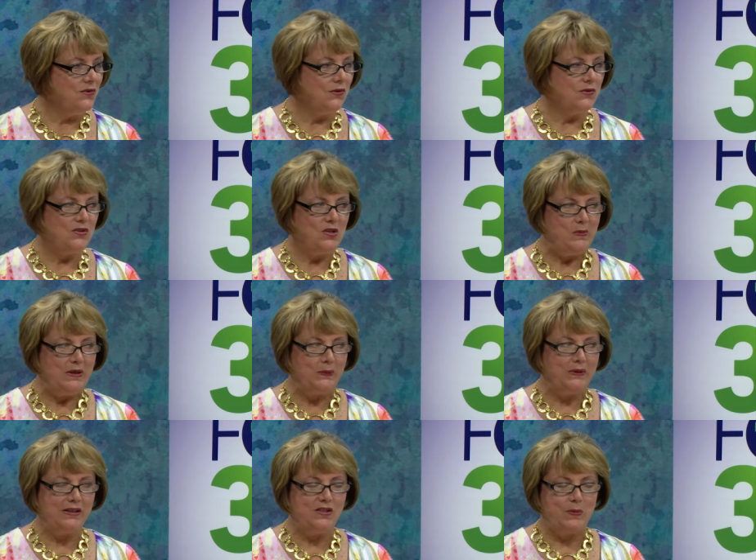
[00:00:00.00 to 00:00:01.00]
there's so many
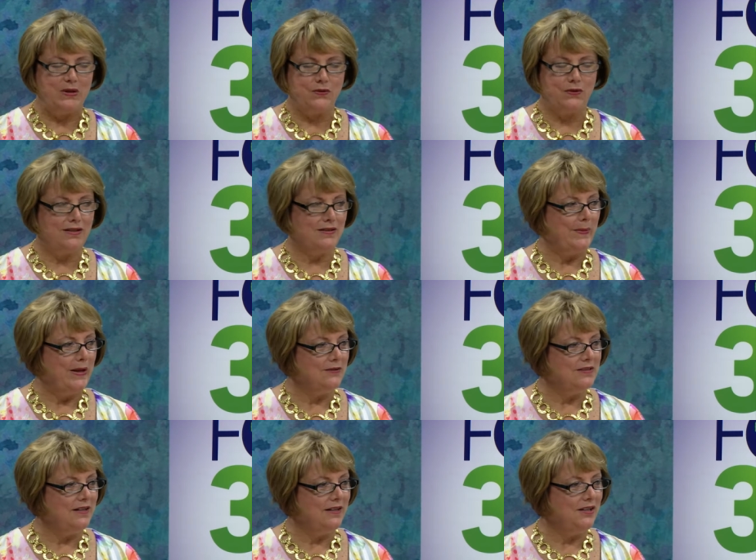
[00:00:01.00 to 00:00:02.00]
really special things about Stan